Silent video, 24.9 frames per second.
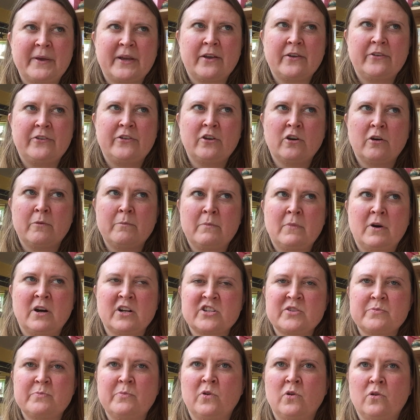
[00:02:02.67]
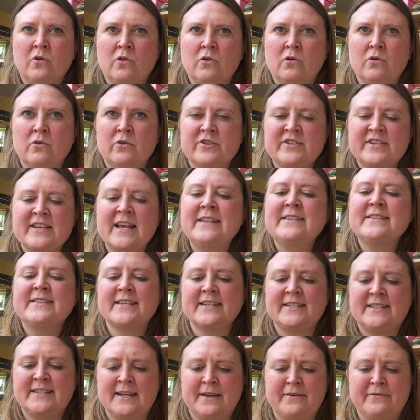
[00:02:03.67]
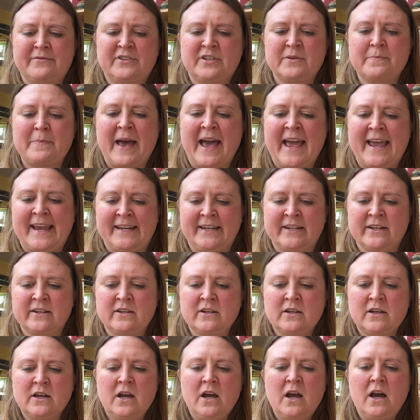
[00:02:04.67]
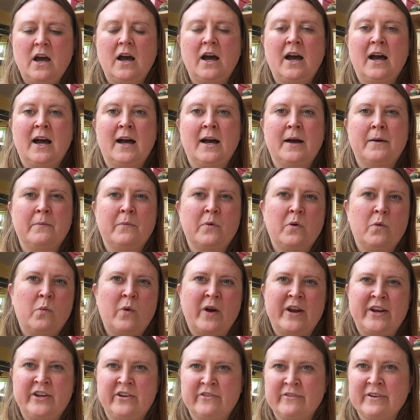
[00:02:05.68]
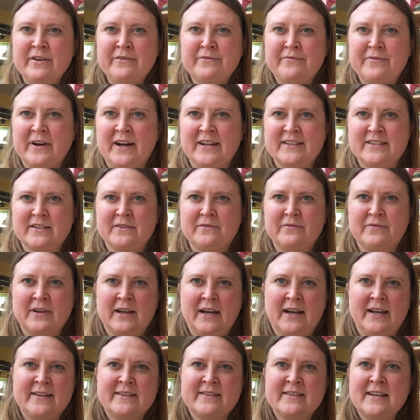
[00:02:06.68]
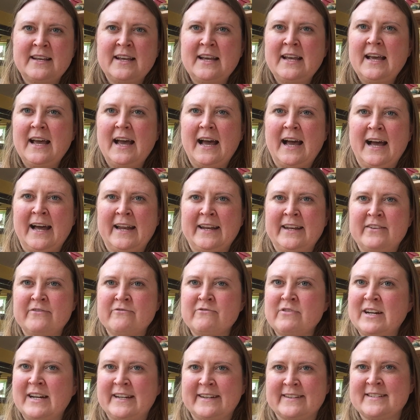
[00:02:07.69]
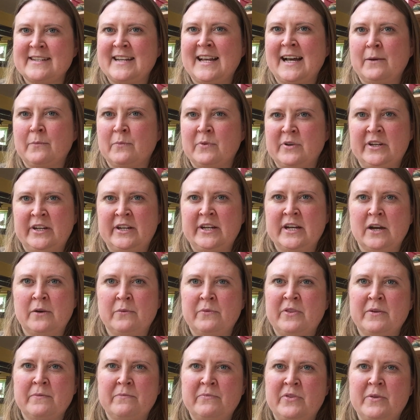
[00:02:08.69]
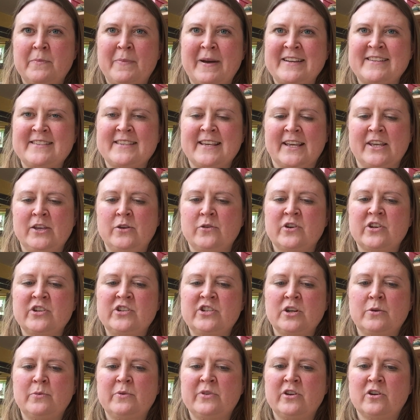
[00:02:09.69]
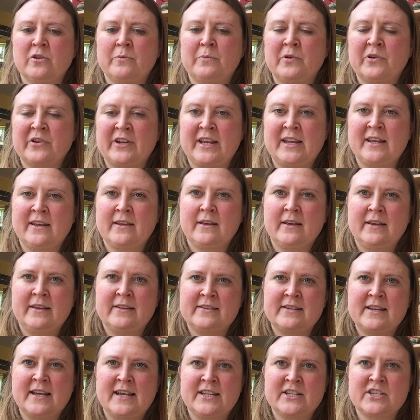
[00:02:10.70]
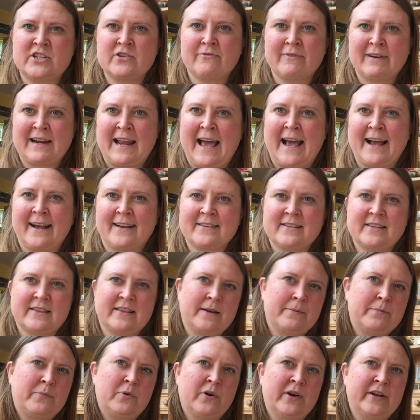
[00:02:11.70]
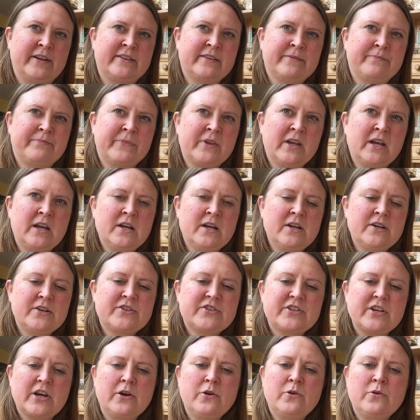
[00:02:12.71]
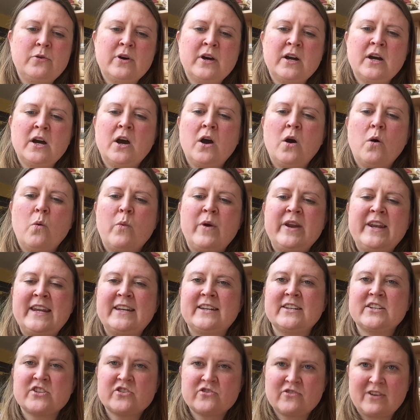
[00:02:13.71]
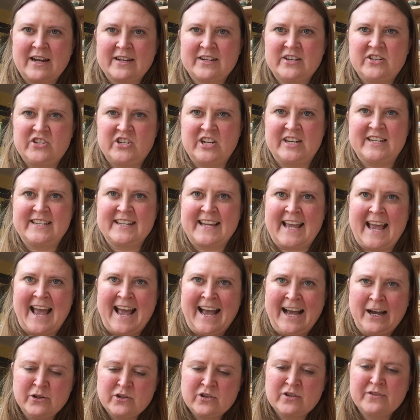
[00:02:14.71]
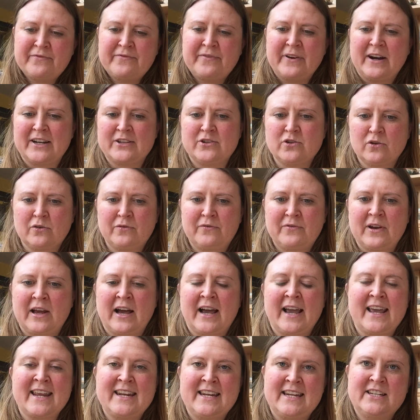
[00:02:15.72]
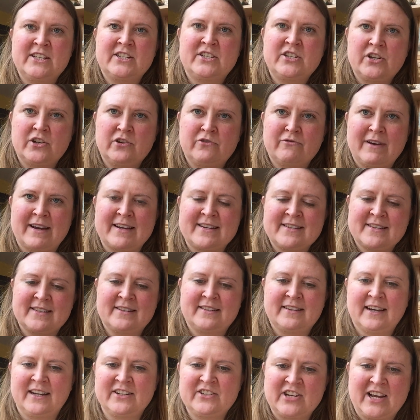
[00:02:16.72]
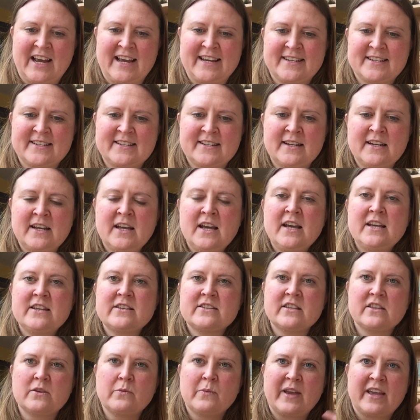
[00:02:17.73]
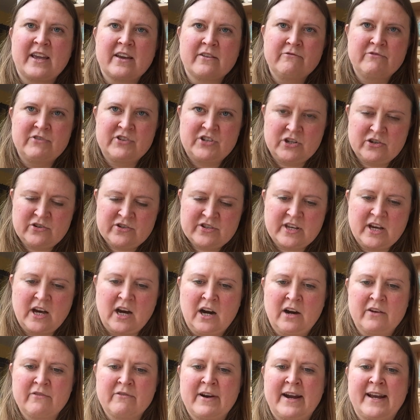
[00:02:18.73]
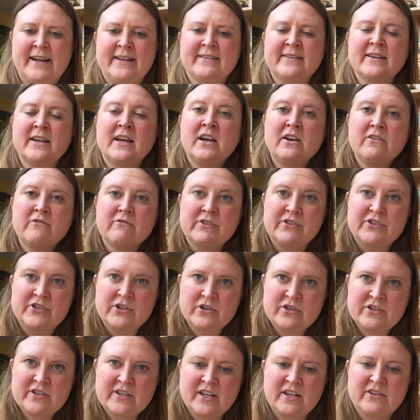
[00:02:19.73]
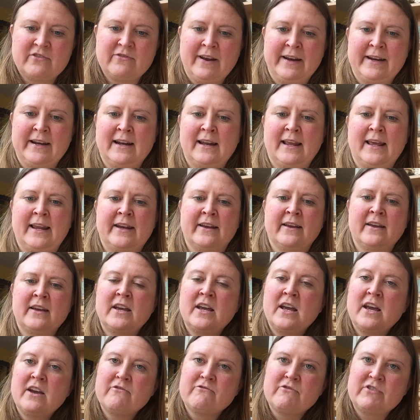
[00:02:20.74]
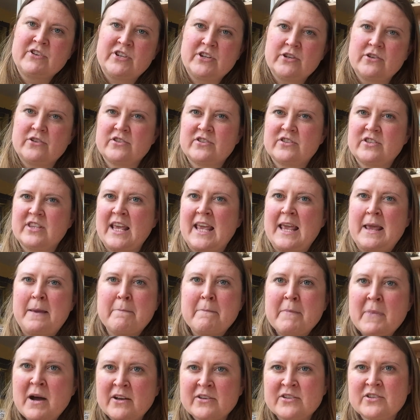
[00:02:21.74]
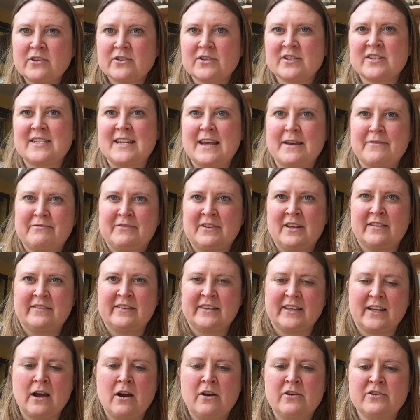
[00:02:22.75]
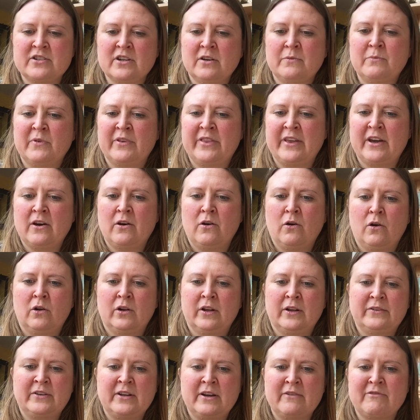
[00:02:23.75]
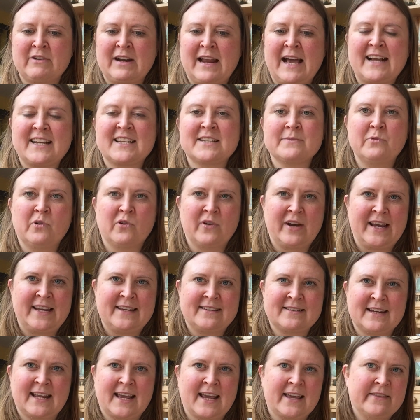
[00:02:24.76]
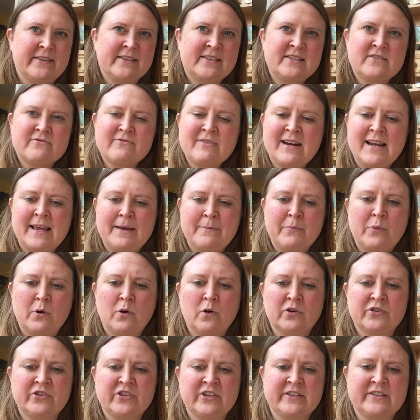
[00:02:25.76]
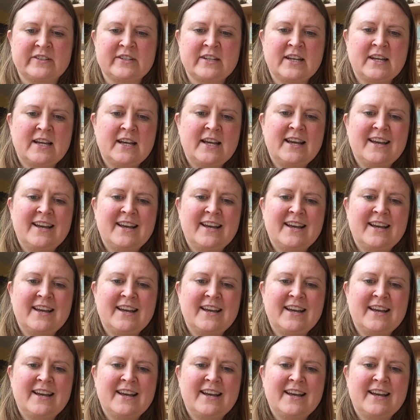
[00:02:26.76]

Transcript: because you're much more sensitive to pain when you're in fight and flight, and it really doesn't help when, you know, the best thing that you can do with your body is to relax at that point. So we need a strategy to get out of fight or flight and into rest and digest so that we can reduce the heart rate, reduce the adrenaline, reduce the muscle stiffness that goes on with it all, and relax more easily. And this is really important.